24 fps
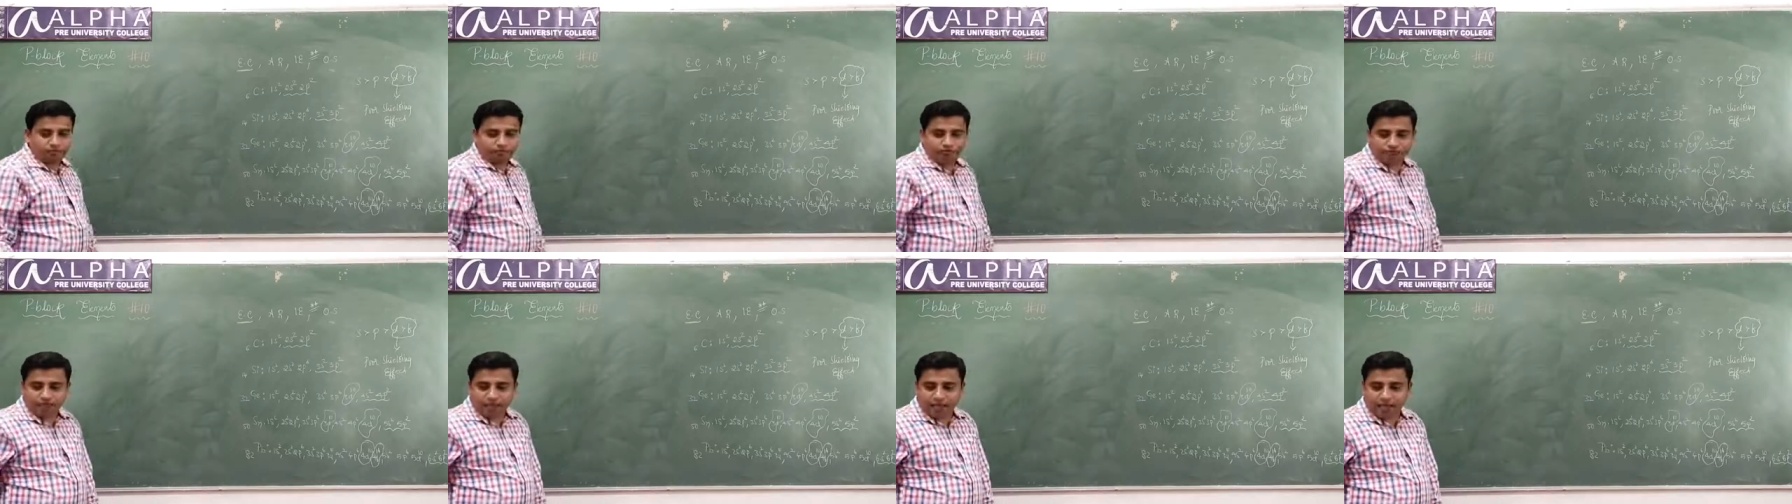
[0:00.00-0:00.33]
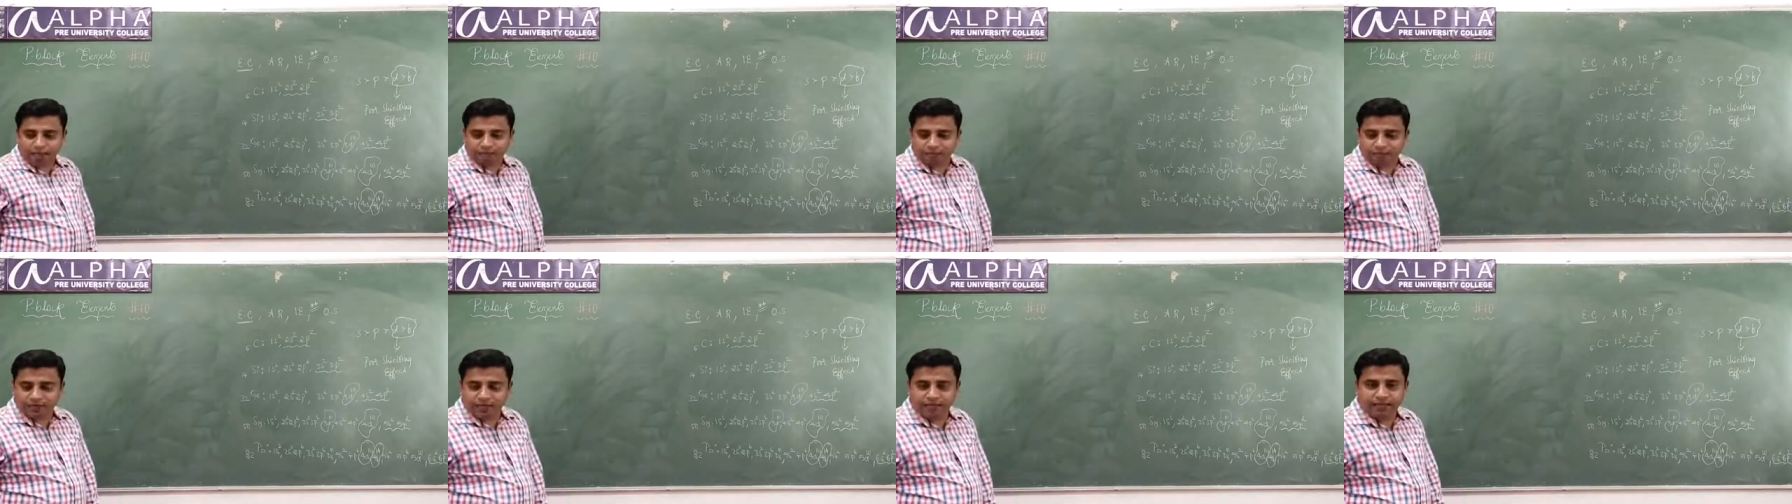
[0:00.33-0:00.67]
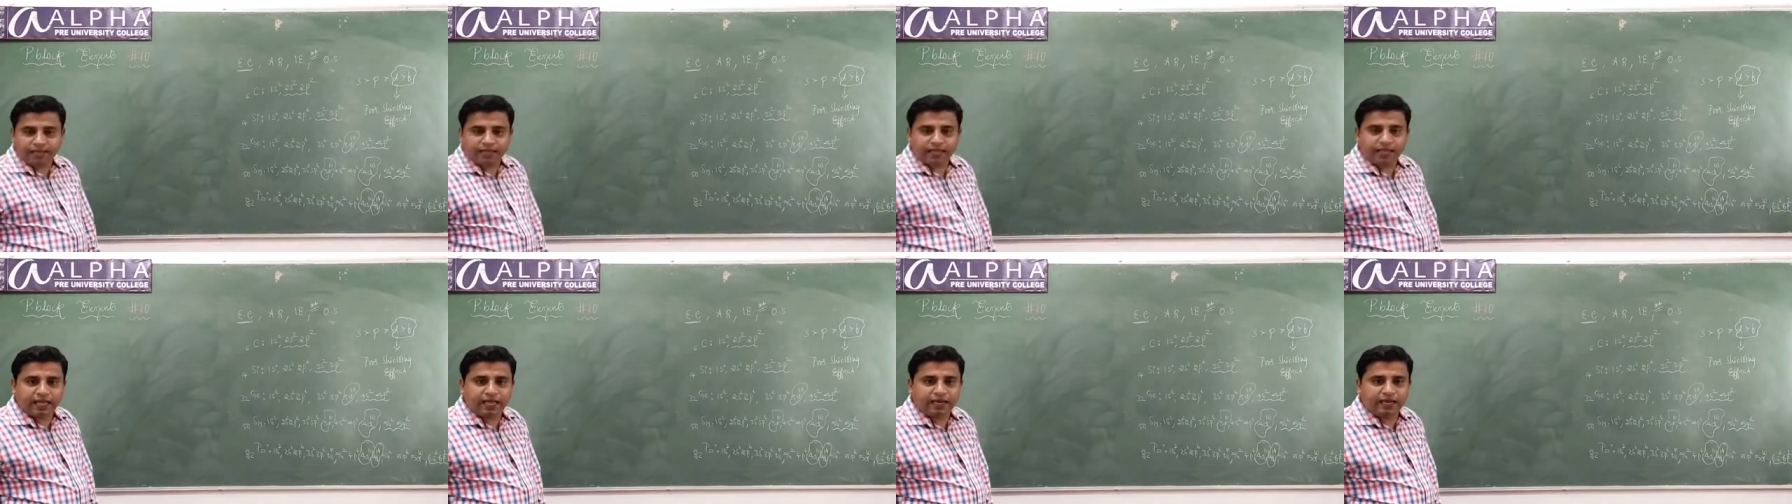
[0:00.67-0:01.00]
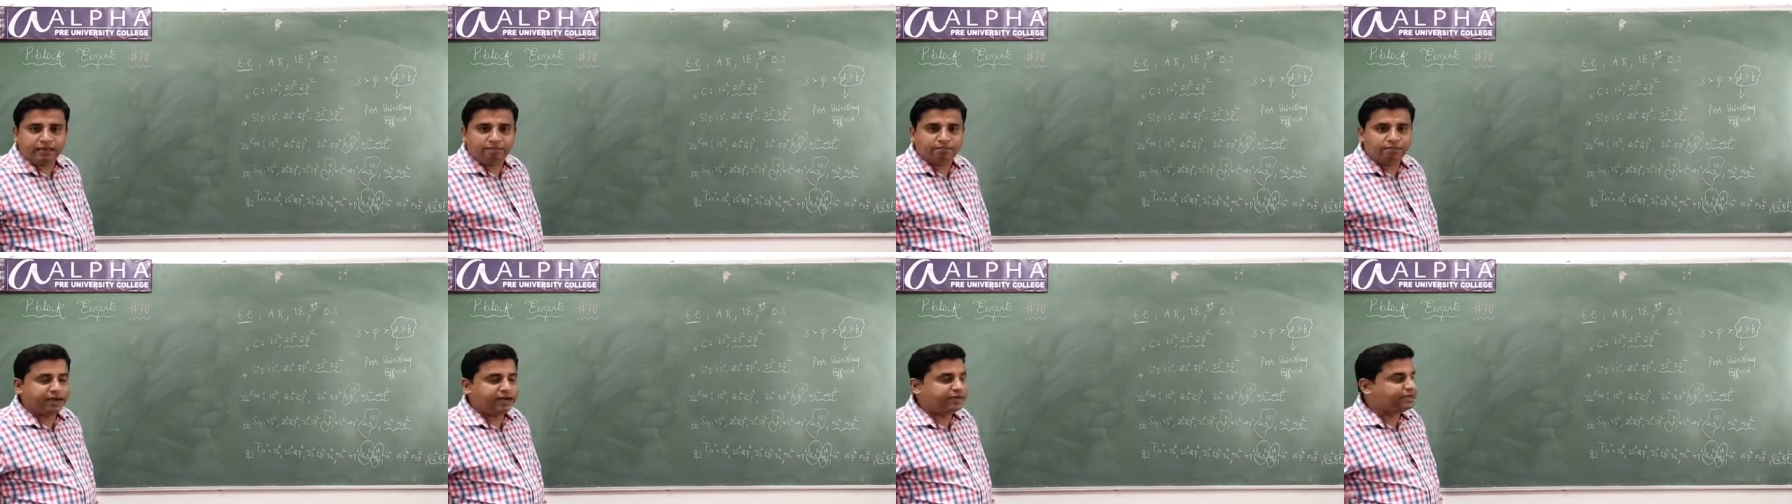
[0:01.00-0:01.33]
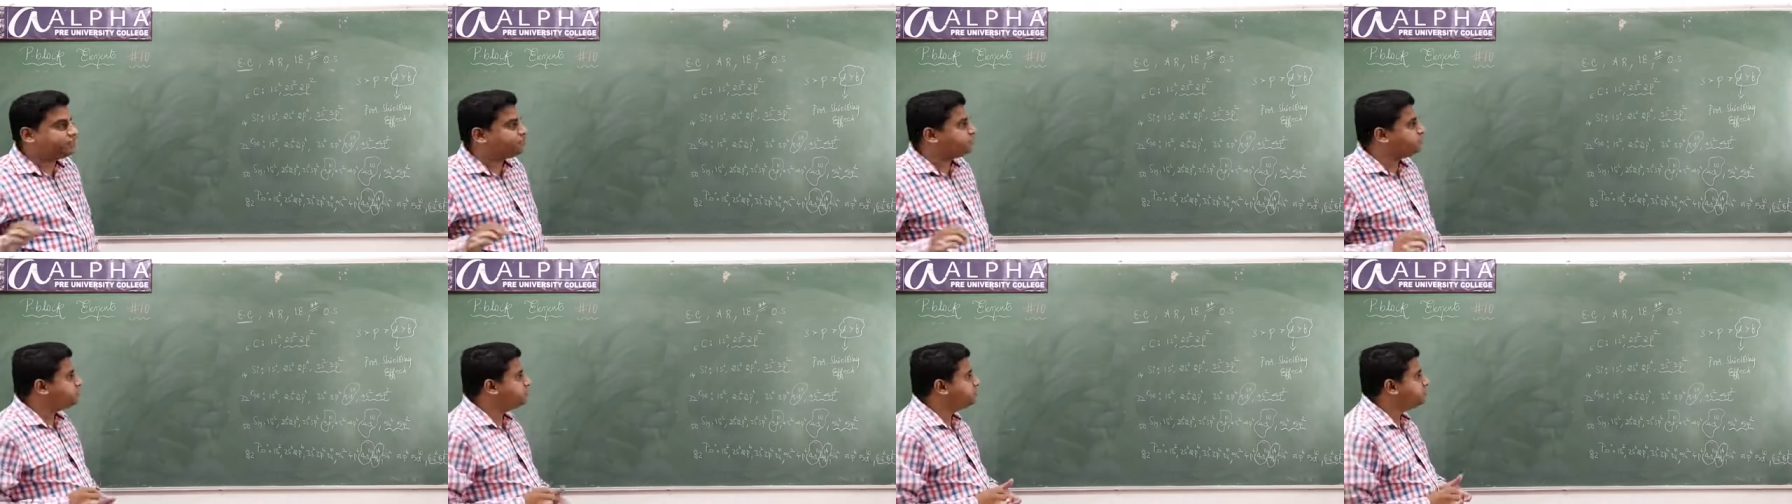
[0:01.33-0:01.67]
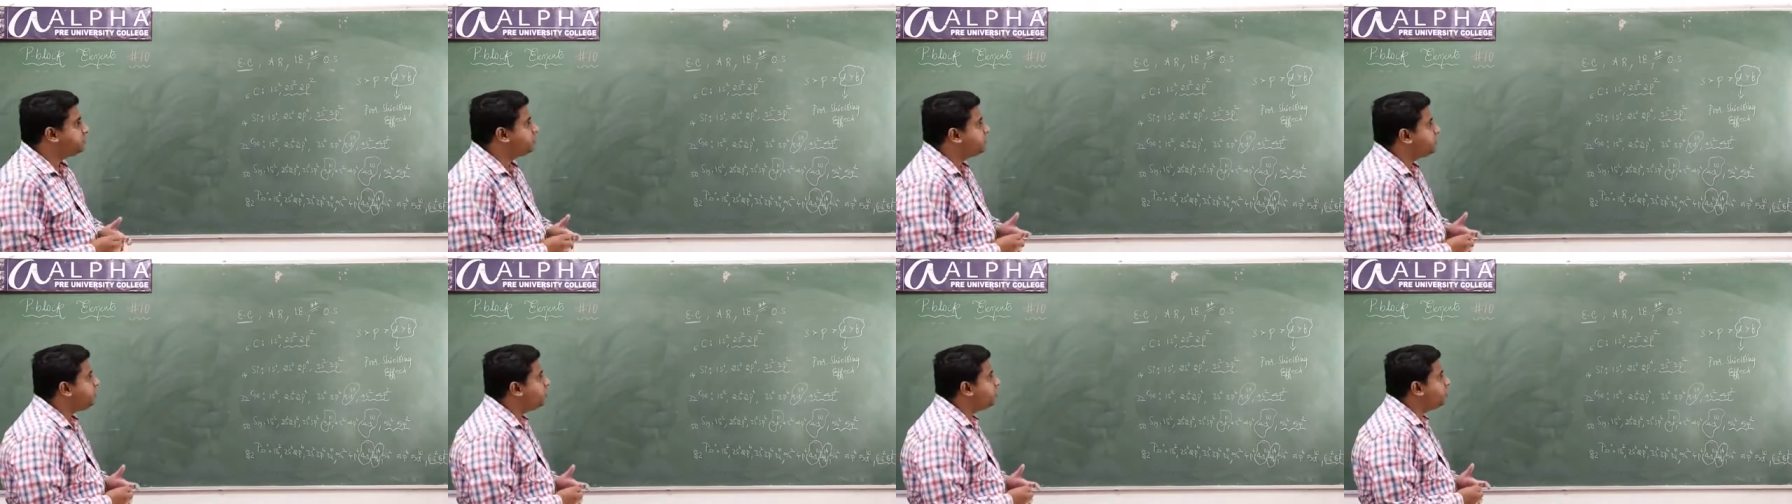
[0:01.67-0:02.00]
family elements?
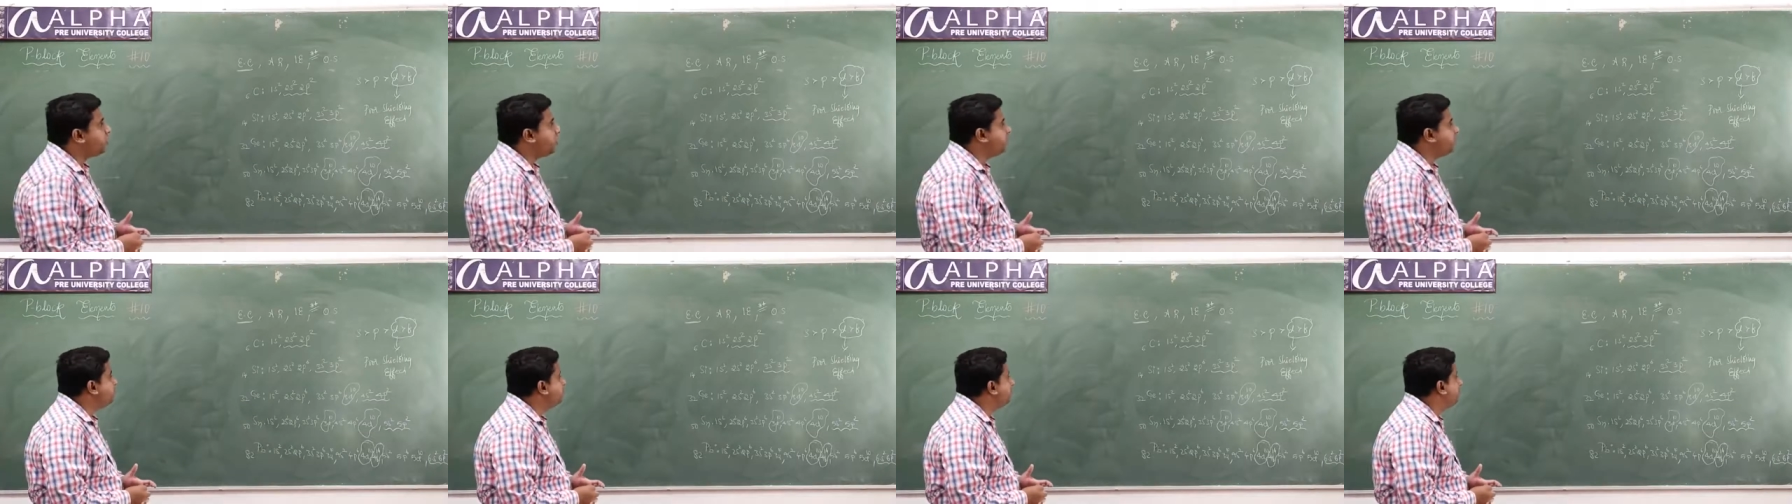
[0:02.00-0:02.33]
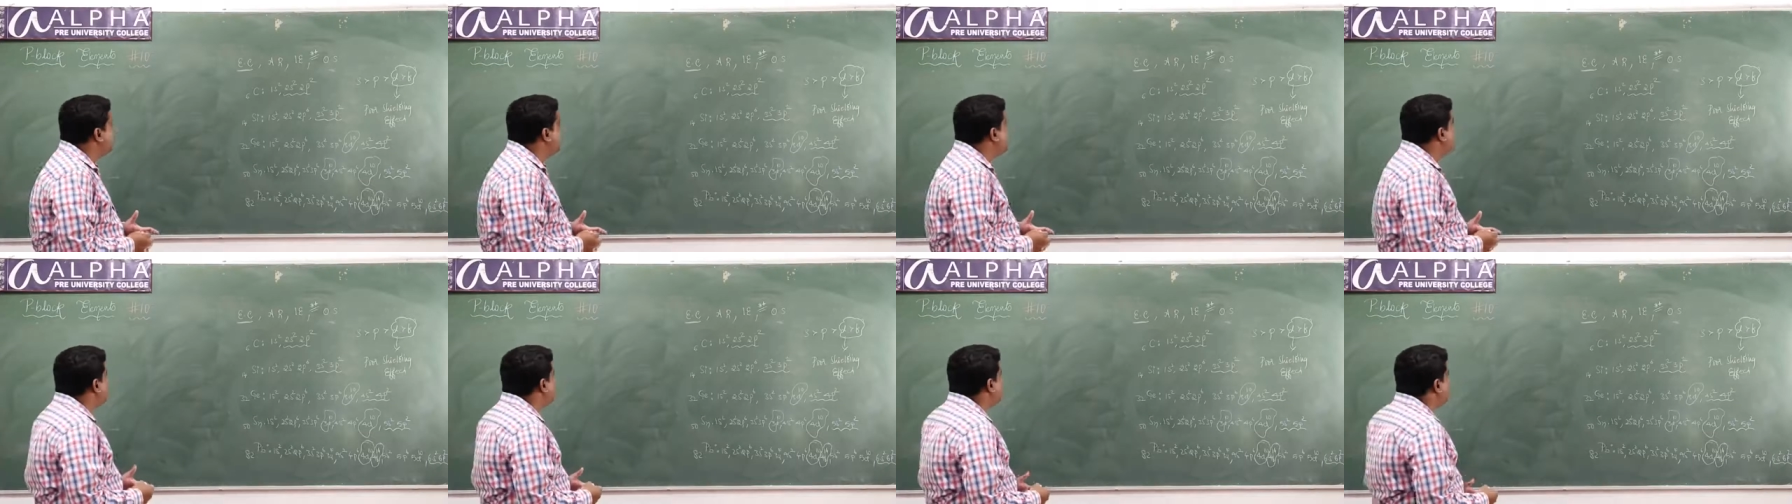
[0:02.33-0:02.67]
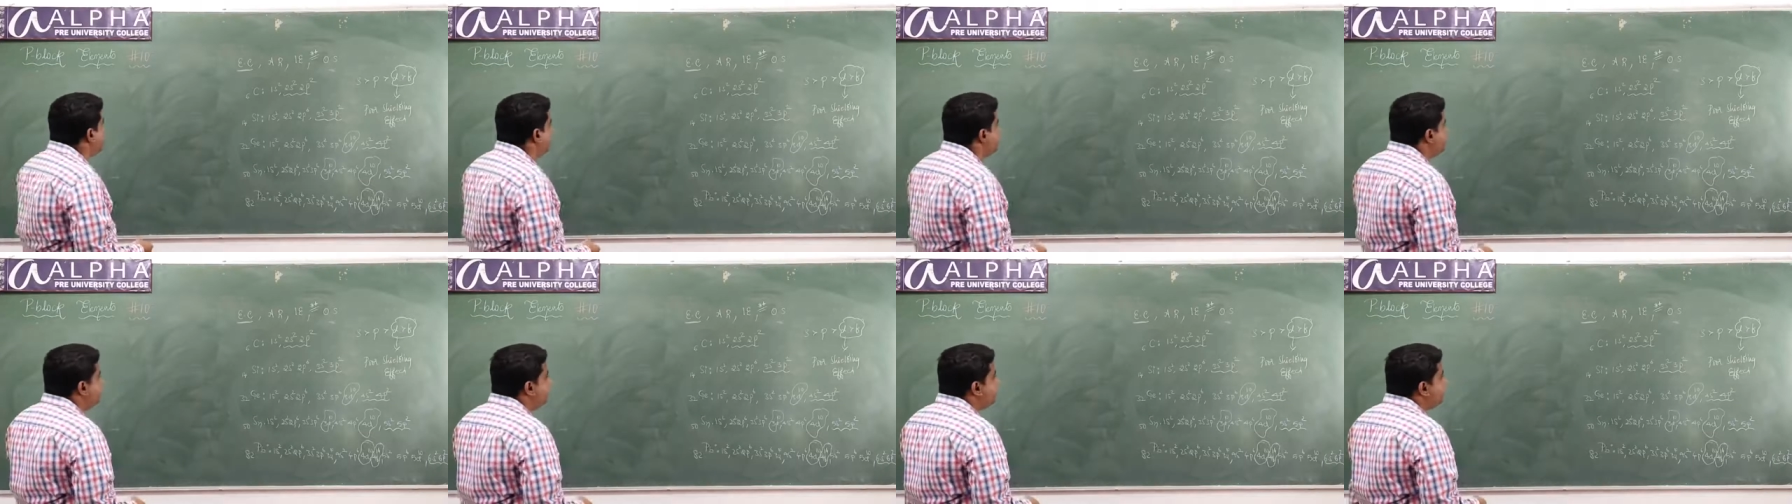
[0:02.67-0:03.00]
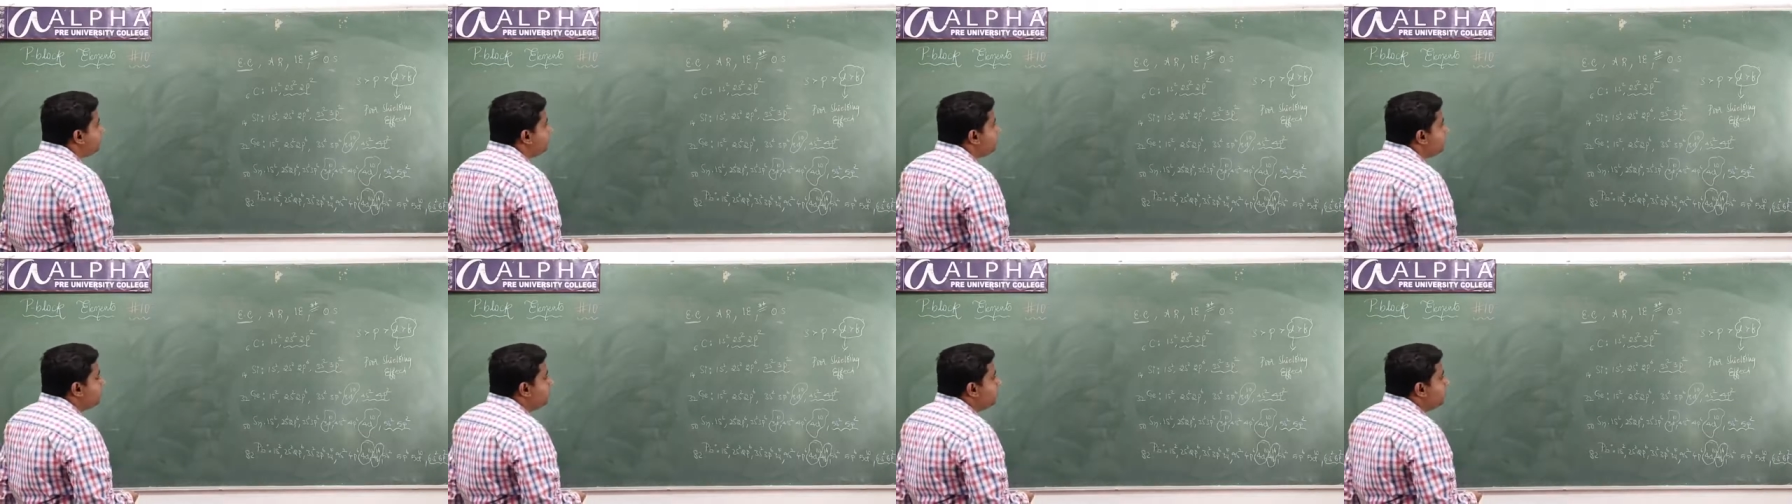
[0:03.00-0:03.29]
Okay, look here.